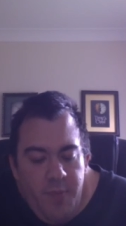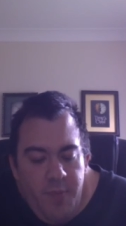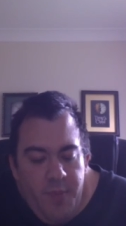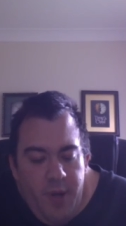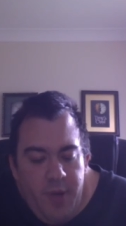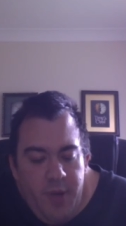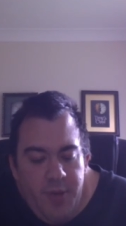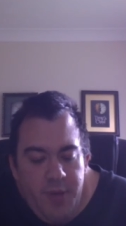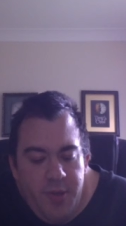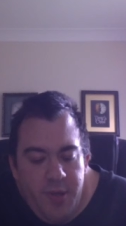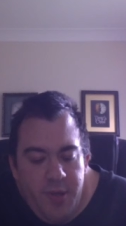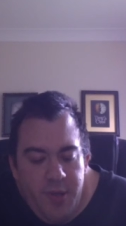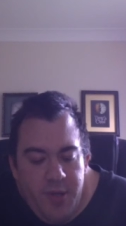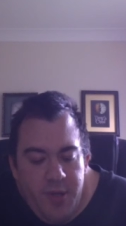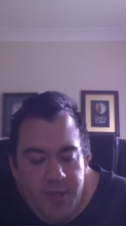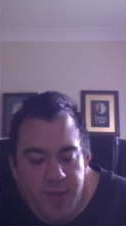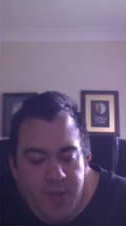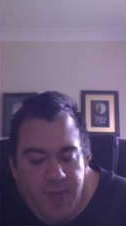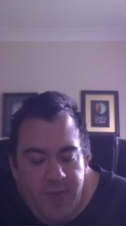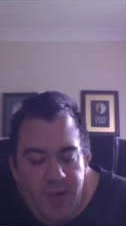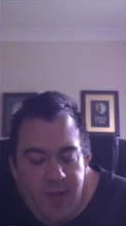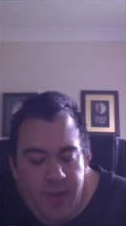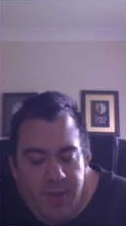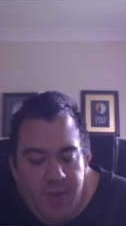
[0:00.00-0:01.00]
Both
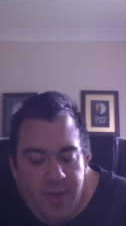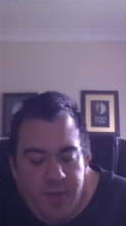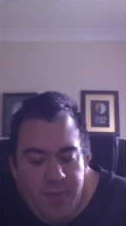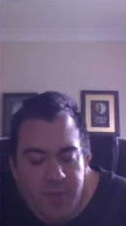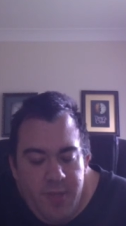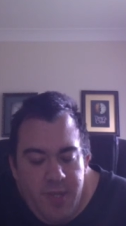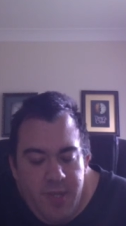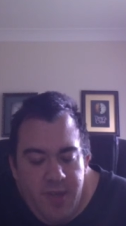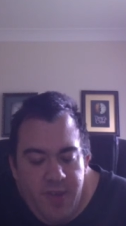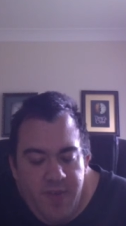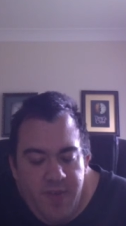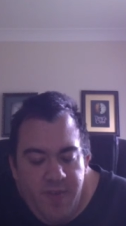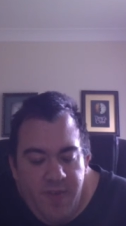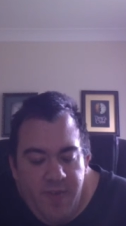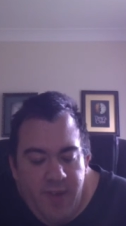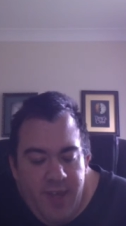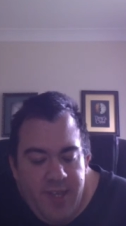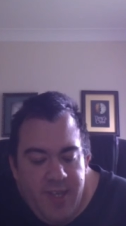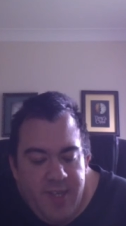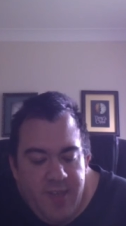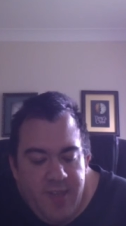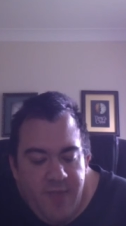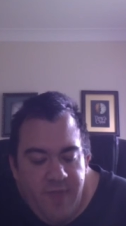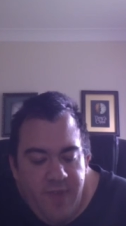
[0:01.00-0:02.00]
girls found themselves
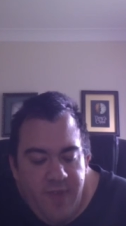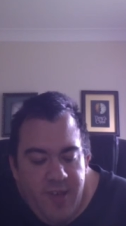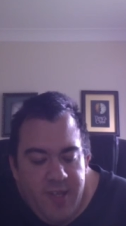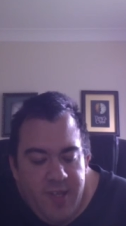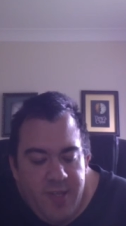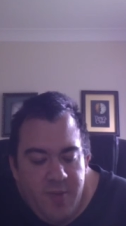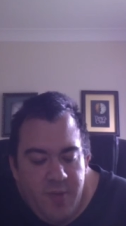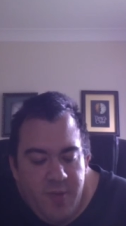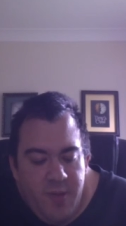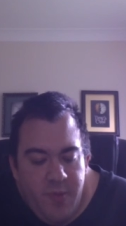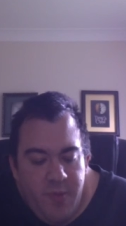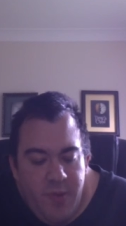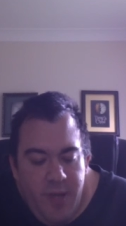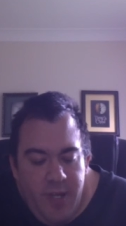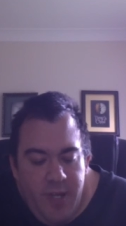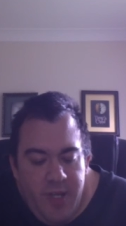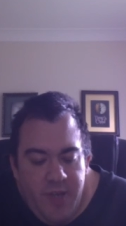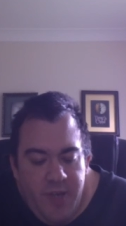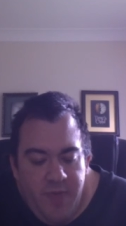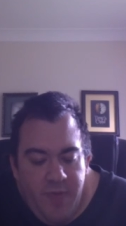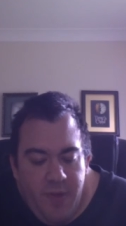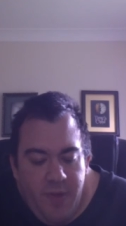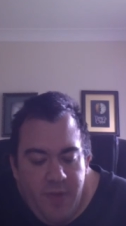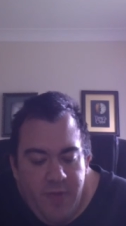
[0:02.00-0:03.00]
face to face with a
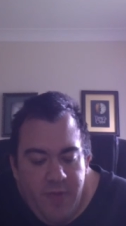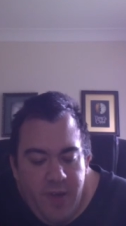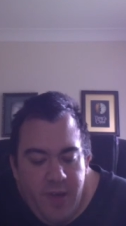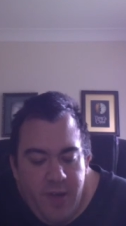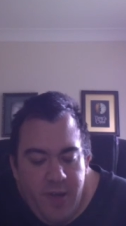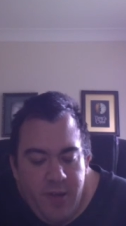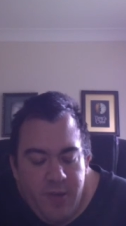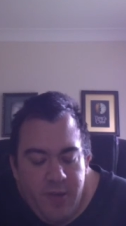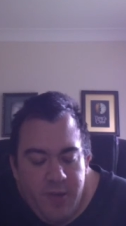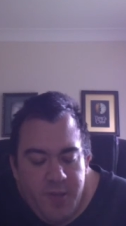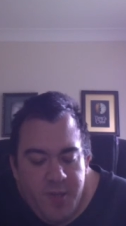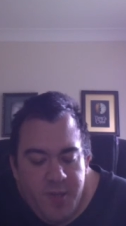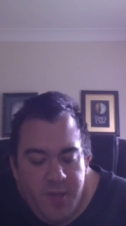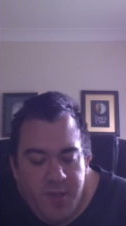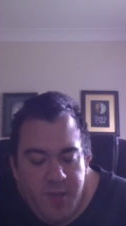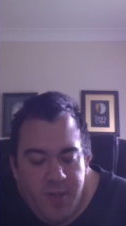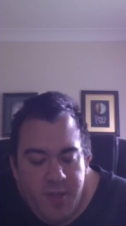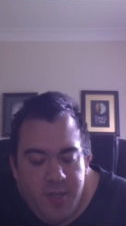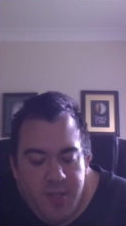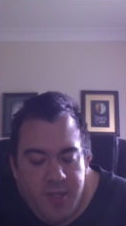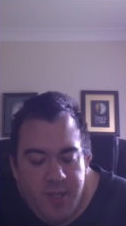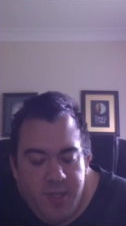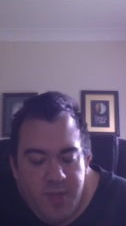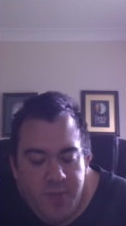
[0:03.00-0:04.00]
page full of articles on
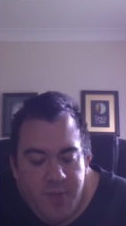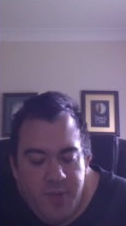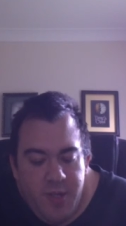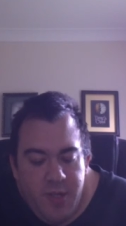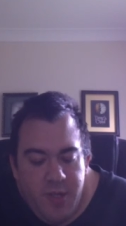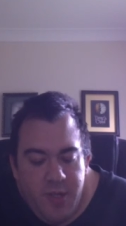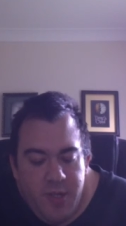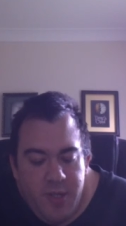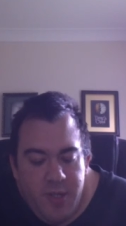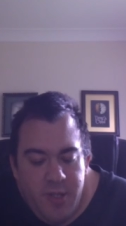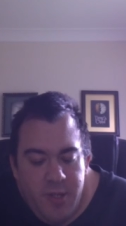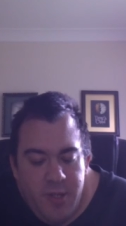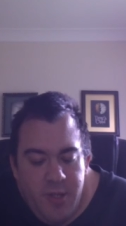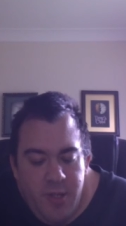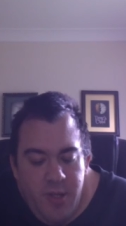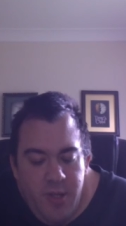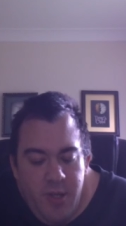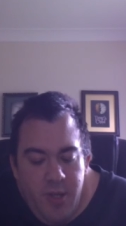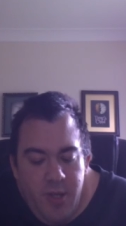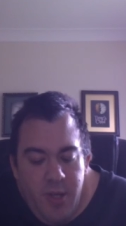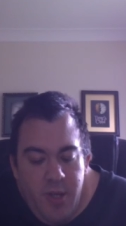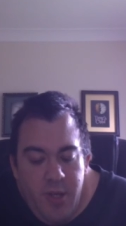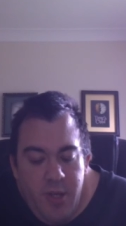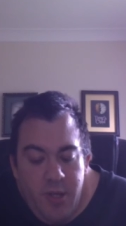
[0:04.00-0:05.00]
the subject.
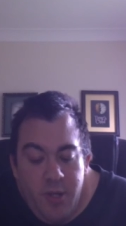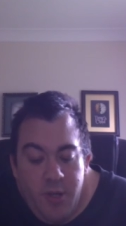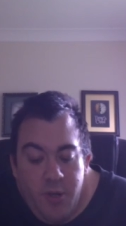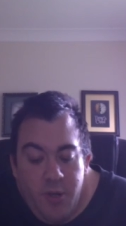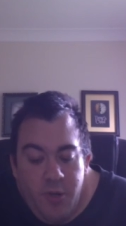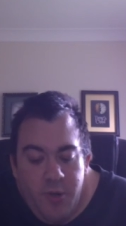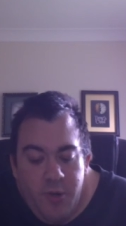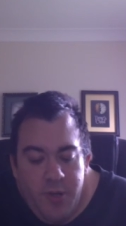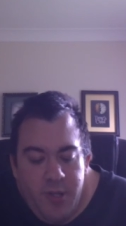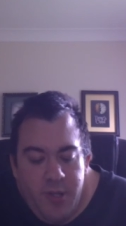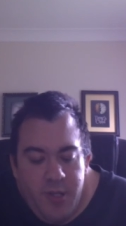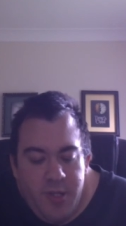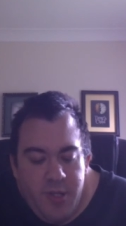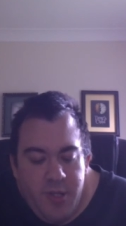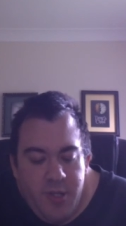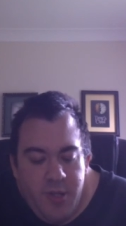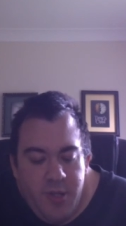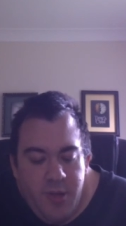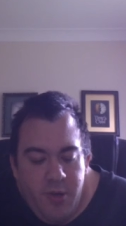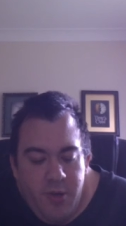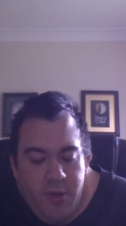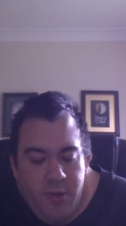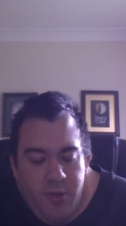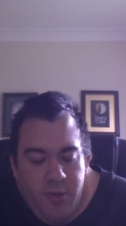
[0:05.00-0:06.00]
According to
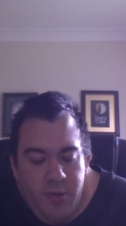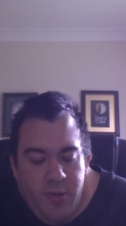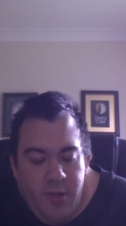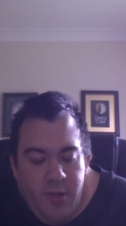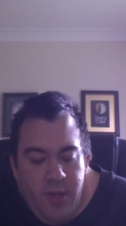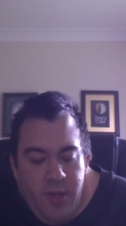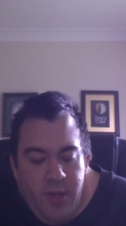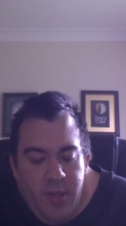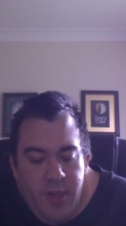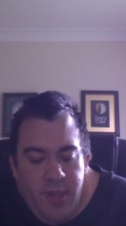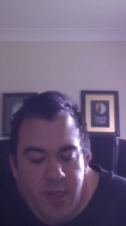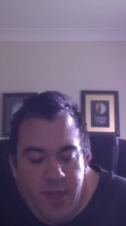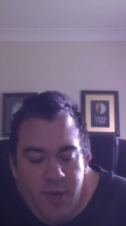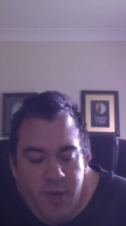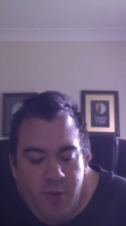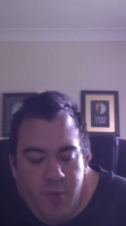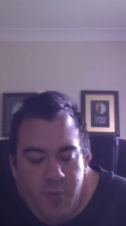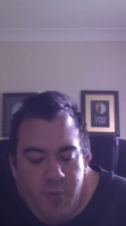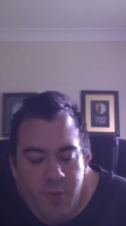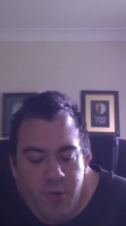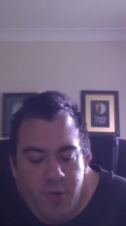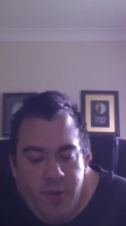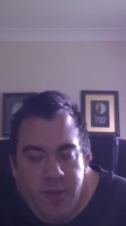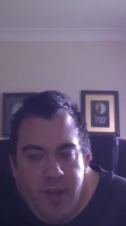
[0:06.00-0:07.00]
Google, there were
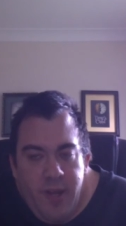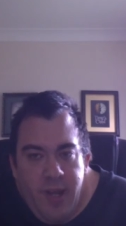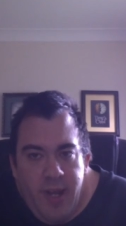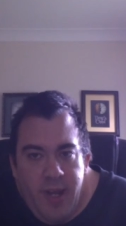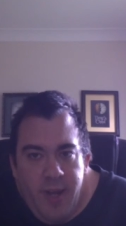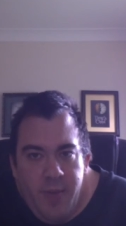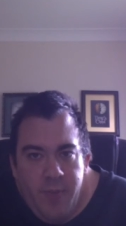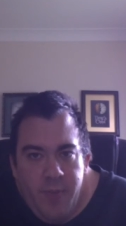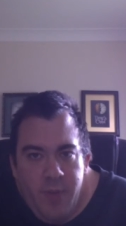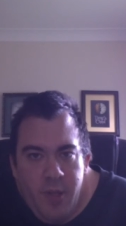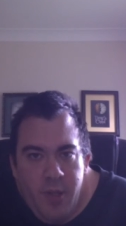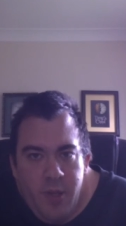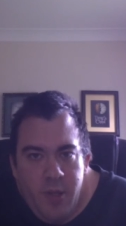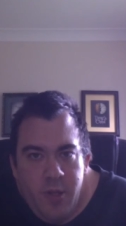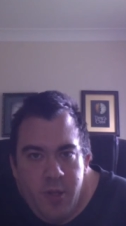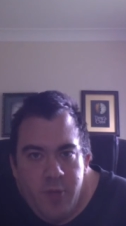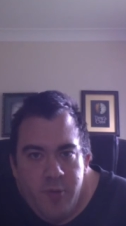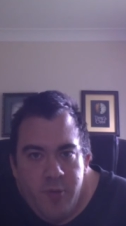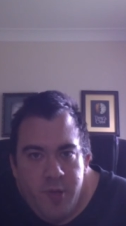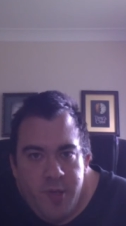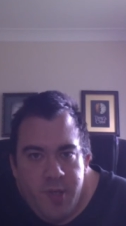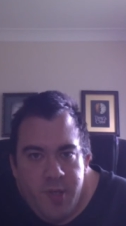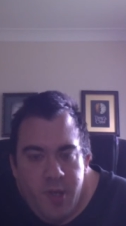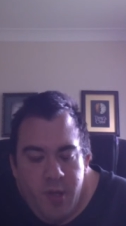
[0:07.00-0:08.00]
more than 8 million
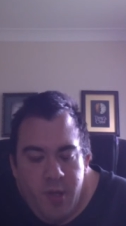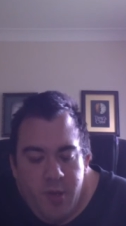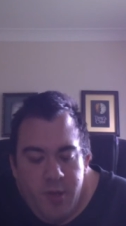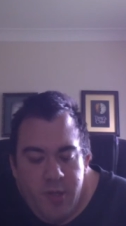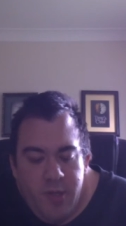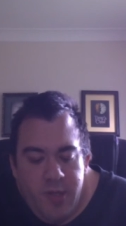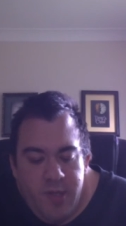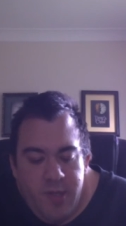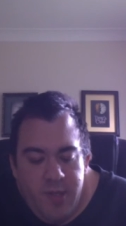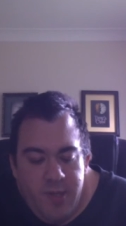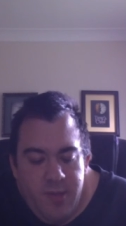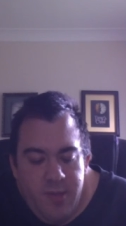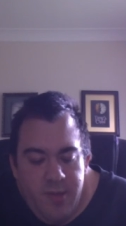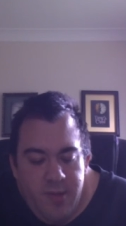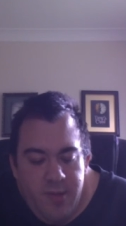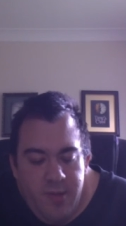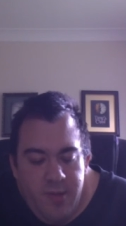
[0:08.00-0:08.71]
results.